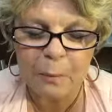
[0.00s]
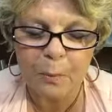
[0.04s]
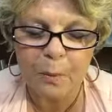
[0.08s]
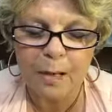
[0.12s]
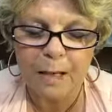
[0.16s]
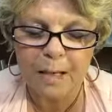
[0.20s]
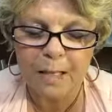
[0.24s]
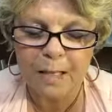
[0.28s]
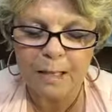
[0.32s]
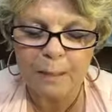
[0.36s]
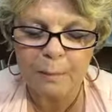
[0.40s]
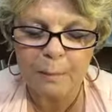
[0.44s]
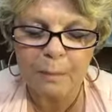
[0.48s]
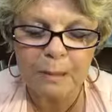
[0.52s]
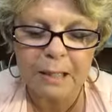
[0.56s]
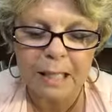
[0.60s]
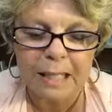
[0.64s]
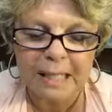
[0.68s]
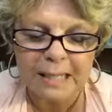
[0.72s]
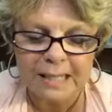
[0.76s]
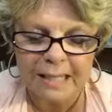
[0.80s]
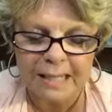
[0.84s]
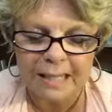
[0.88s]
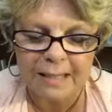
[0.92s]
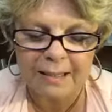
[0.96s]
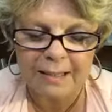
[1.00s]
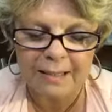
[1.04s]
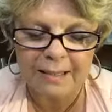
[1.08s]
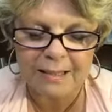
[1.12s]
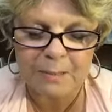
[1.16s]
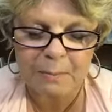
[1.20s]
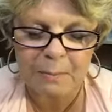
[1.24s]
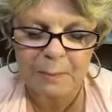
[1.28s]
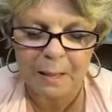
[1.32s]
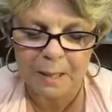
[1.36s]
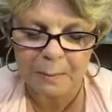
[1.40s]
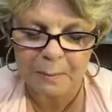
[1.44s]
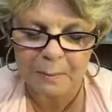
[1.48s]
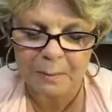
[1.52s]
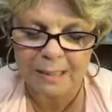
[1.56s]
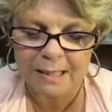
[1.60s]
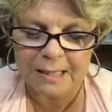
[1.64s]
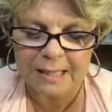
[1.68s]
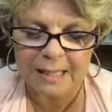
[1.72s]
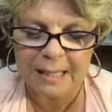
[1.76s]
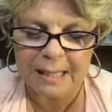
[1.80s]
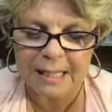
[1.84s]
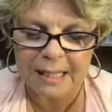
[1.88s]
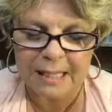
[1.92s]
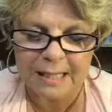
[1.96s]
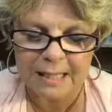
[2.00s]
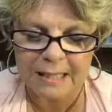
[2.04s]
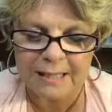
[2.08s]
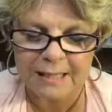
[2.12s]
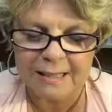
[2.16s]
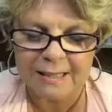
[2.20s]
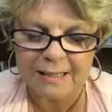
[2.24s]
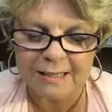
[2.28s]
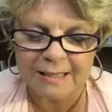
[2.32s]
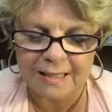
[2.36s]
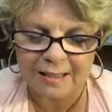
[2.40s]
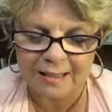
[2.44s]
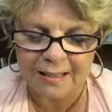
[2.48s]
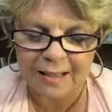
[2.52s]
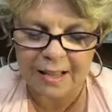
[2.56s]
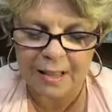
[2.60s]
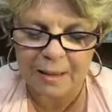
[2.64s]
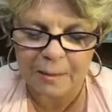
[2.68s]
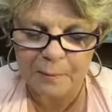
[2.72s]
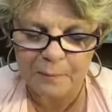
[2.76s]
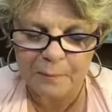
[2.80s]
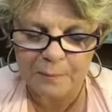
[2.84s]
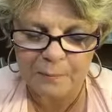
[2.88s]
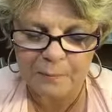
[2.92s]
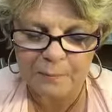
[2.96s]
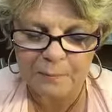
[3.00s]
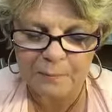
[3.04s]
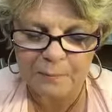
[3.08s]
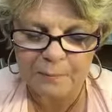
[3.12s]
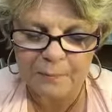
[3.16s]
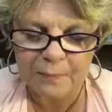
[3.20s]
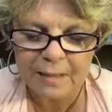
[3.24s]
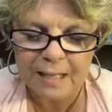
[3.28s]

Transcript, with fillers: what a blessing this Bible study is to them.